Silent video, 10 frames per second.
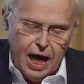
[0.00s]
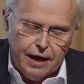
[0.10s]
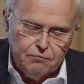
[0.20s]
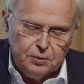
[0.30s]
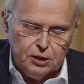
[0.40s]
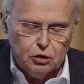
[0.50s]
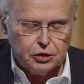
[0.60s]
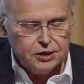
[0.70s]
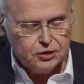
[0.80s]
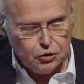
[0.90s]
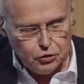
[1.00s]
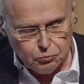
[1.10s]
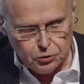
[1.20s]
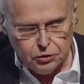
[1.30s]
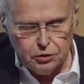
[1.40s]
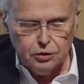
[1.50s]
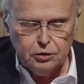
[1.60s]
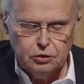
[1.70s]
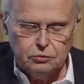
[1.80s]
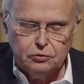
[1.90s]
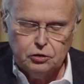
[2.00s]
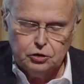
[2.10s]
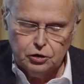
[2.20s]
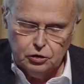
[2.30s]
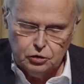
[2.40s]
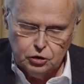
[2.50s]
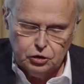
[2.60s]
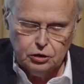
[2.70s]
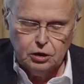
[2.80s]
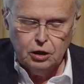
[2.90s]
have been restituted to the church,